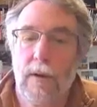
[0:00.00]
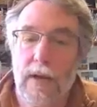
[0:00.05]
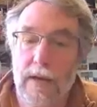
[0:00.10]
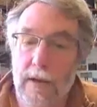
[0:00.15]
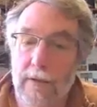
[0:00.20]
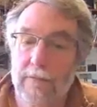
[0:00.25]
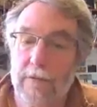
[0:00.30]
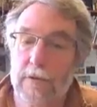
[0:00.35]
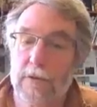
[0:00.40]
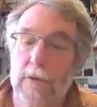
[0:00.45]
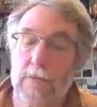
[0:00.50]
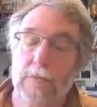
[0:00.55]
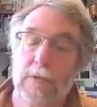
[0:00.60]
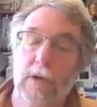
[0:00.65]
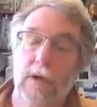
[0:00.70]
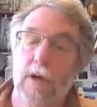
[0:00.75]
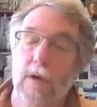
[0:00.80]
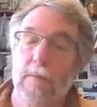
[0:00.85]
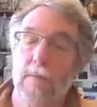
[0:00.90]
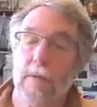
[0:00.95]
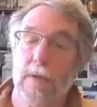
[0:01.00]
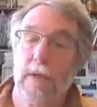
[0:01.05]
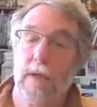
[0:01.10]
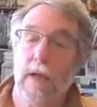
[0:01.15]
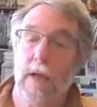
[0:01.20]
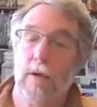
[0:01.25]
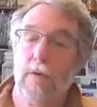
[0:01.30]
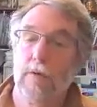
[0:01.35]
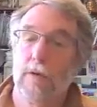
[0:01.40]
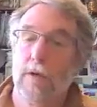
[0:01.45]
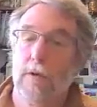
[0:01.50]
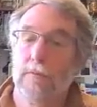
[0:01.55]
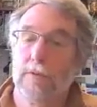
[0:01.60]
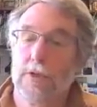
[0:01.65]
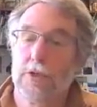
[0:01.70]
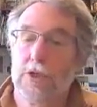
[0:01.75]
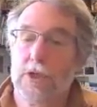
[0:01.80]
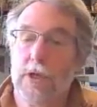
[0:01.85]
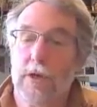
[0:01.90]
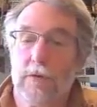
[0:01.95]
And after some time,
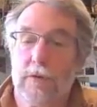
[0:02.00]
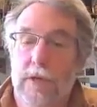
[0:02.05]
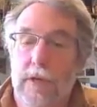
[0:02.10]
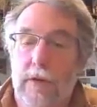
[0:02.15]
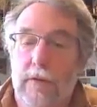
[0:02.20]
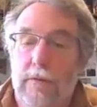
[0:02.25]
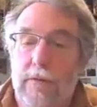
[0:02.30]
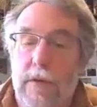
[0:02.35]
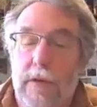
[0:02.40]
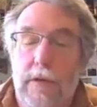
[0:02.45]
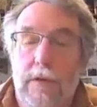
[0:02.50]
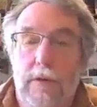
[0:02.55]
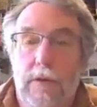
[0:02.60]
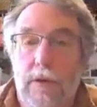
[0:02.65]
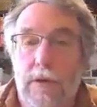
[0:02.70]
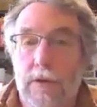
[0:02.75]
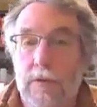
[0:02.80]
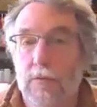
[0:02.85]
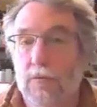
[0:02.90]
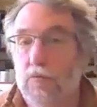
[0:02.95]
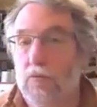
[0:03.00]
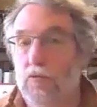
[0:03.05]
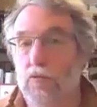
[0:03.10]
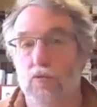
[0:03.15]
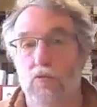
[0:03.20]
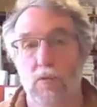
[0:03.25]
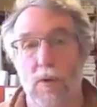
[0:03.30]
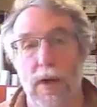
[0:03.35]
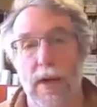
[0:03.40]
out comes a geotef that you can